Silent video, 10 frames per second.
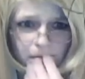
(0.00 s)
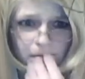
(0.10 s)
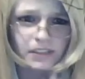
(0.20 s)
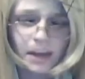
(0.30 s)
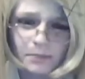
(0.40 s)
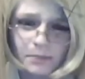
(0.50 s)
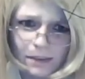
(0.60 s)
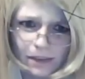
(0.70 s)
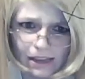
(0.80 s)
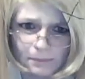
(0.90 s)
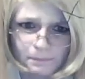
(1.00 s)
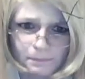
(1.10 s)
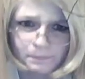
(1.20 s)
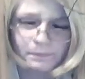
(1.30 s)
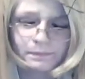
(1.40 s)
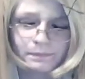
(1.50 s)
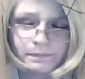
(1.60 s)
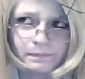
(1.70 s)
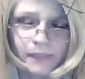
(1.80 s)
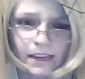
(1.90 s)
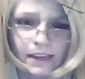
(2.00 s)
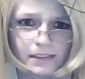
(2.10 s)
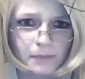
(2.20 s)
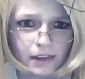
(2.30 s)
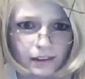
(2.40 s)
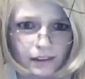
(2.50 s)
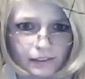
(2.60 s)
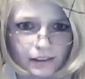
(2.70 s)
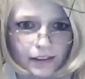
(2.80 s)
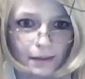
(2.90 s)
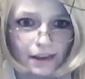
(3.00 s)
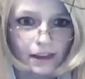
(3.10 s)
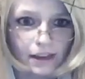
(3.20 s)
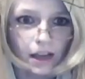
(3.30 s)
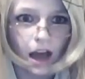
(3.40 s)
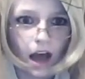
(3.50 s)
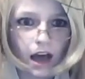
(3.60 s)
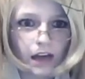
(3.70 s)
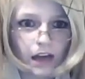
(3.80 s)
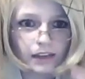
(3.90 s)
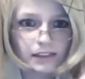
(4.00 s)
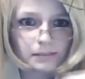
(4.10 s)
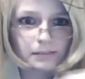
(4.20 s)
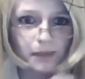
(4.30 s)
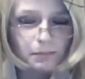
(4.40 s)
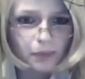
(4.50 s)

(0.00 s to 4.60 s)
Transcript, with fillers: But you can't blame him. He's my lover. I mean, ah, uh, he's my